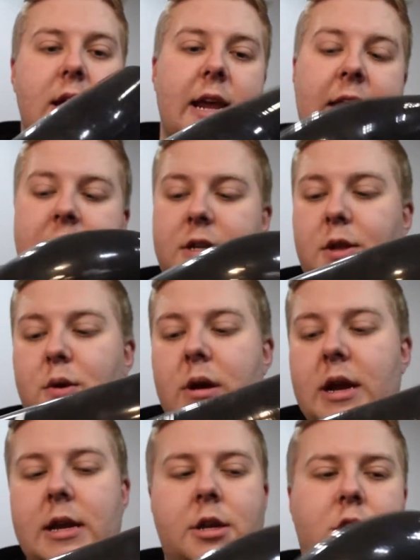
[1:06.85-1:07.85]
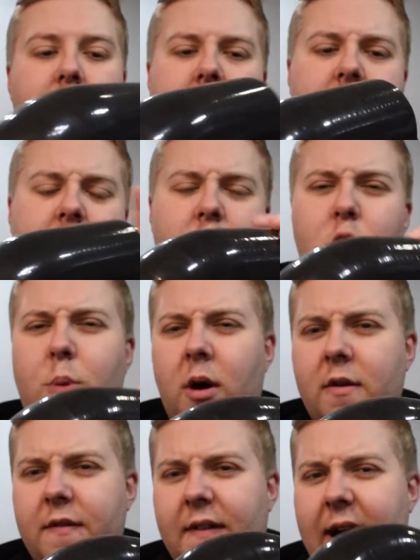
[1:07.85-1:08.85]
It's 3 inch going to
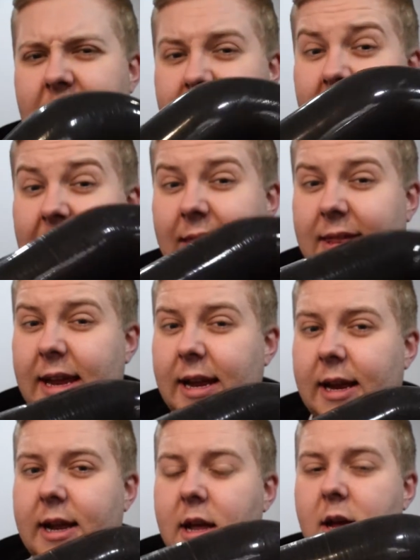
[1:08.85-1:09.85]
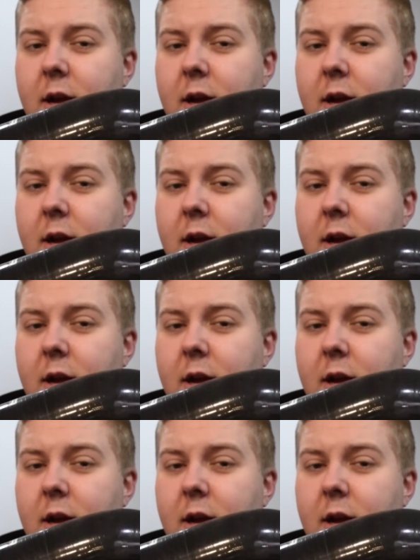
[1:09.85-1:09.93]
2.5, I think.